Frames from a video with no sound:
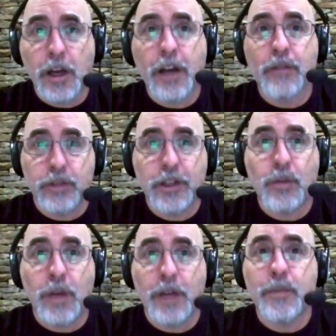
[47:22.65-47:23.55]
are really
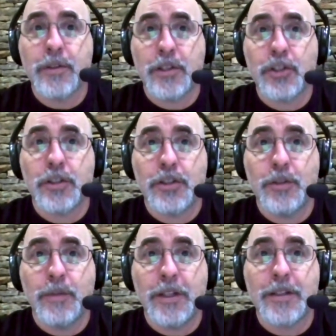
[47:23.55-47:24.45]
well positioned
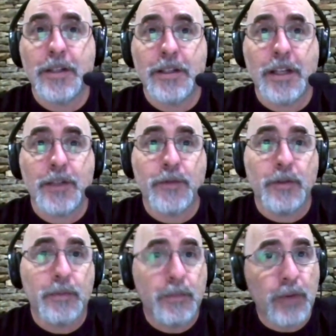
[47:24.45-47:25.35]
to be
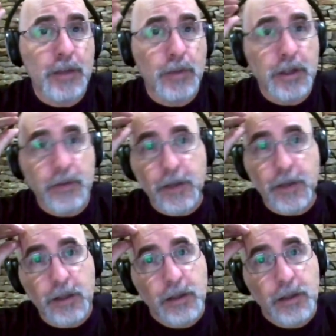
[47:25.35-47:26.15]
successful. Brandon, what do you think?